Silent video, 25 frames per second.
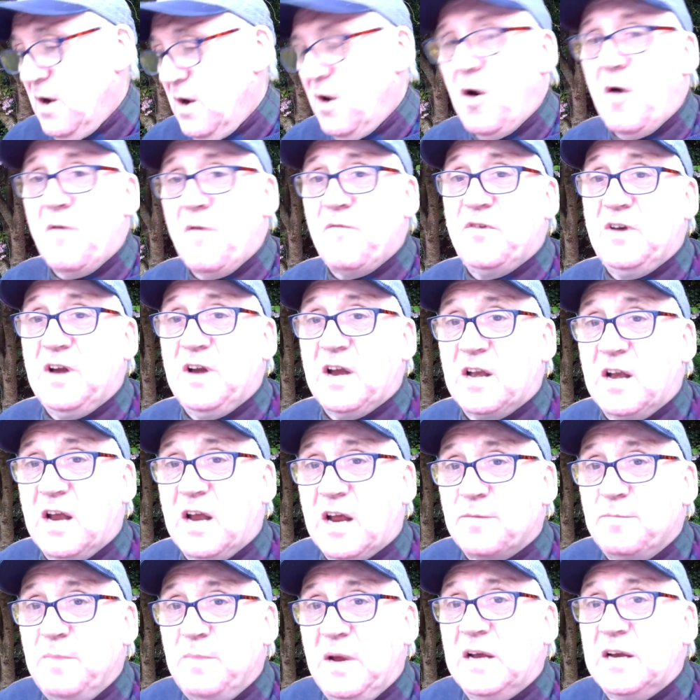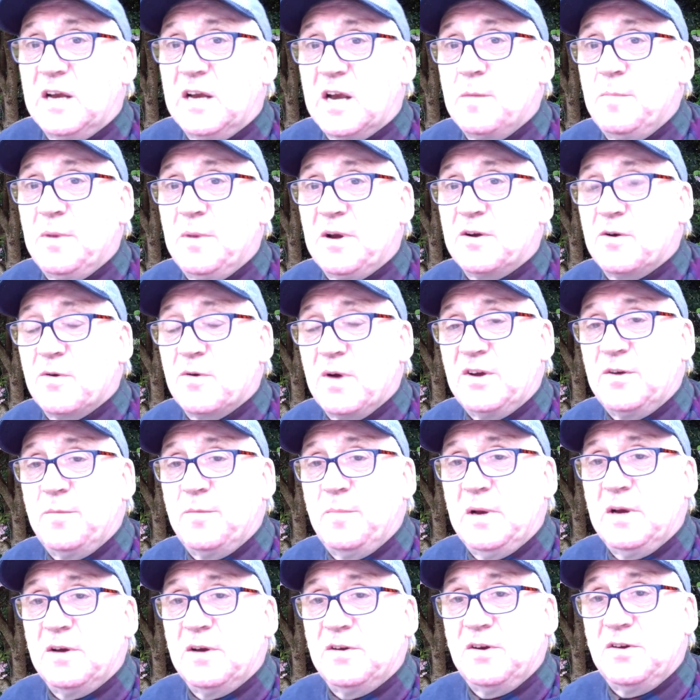Hopefully it'll get me a little bit of
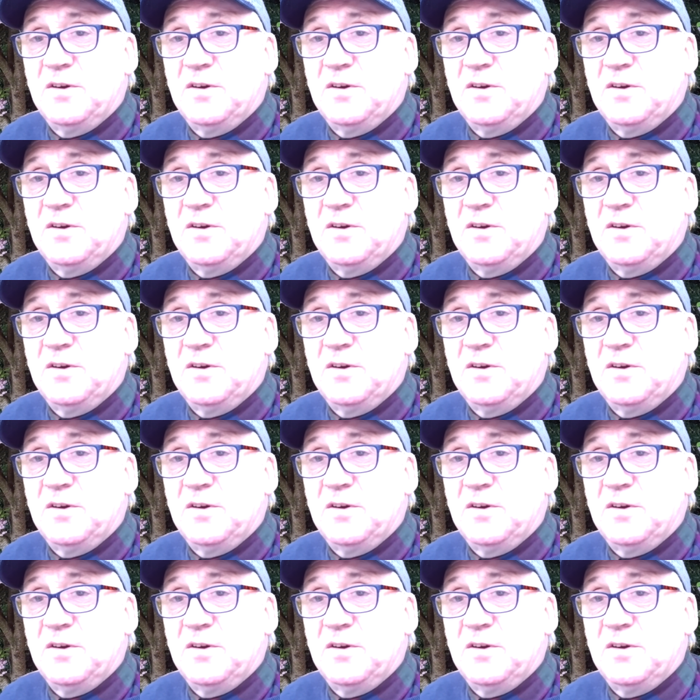credibility